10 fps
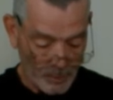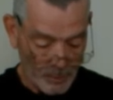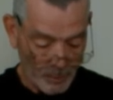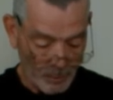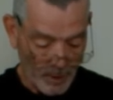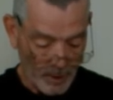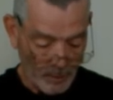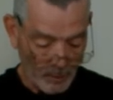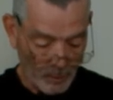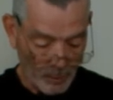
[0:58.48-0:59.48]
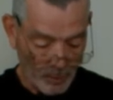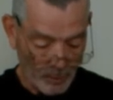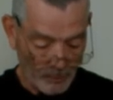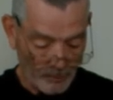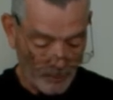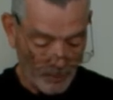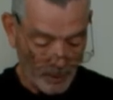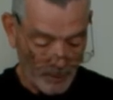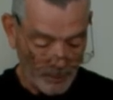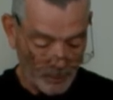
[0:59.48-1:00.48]
geraniol oil,
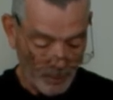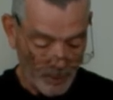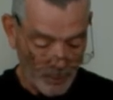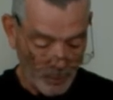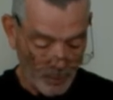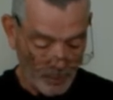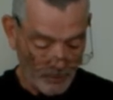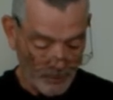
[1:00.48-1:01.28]
lemongrass oil,